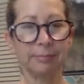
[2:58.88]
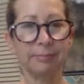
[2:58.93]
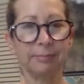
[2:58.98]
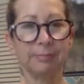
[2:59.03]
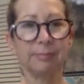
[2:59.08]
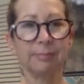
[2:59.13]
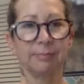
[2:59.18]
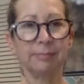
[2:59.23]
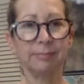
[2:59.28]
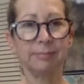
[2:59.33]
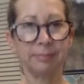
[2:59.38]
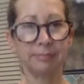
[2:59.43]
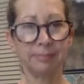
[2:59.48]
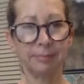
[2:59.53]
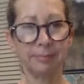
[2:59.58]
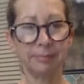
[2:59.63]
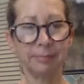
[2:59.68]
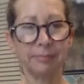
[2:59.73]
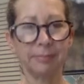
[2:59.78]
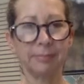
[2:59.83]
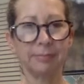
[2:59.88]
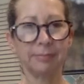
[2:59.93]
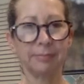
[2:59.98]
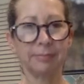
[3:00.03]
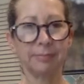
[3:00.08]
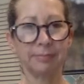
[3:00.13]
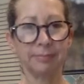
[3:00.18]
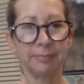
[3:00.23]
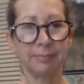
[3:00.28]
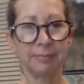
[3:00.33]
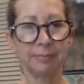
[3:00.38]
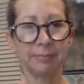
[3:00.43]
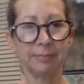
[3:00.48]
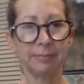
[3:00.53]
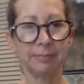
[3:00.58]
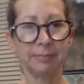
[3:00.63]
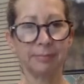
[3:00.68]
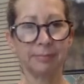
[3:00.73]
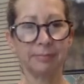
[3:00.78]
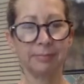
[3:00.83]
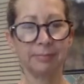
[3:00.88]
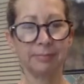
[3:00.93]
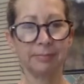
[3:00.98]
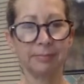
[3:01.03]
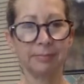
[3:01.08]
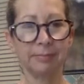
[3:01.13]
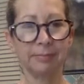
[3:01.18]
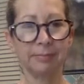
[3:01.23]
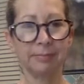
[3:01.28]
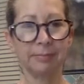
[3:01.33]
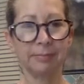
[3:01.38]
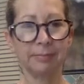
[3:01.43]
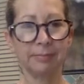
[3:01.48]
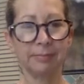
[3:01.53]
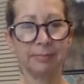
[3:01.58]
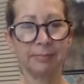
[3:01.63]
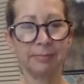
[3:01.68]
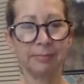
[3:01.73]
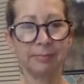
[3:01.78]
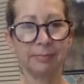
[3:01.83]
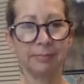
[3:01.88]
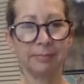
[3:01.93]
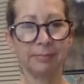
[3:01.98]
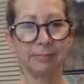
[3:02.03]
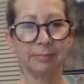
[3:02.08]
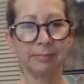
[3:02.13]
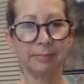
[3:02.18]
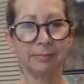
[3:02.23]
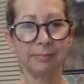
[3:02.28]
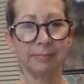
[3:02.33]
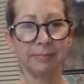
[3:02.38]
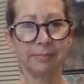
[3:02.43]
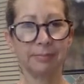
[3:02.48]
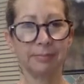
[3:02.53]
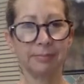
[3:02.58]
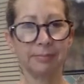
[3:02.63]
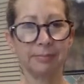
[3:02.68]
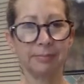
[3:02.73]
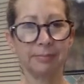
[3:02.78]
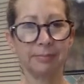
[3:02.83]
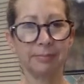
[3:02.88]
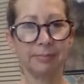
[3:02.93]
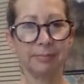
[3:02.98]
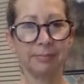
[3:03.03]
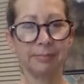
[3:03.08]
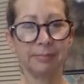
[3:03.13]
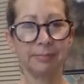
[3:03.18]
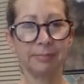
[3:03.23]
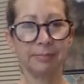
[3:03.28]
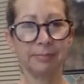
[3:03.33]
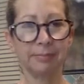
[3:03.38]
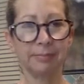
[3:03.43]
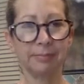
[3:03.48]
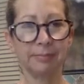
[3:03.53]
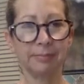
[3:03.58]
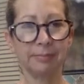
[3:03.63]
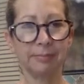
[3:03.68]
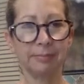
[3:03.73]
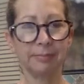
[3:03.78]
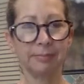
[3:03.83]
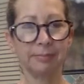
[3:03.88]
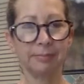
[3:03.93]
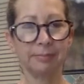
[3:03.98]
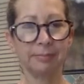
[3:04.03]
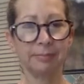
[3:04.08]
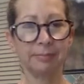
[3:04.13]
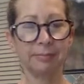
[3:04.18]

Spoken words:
No words are spoken by the person on screen.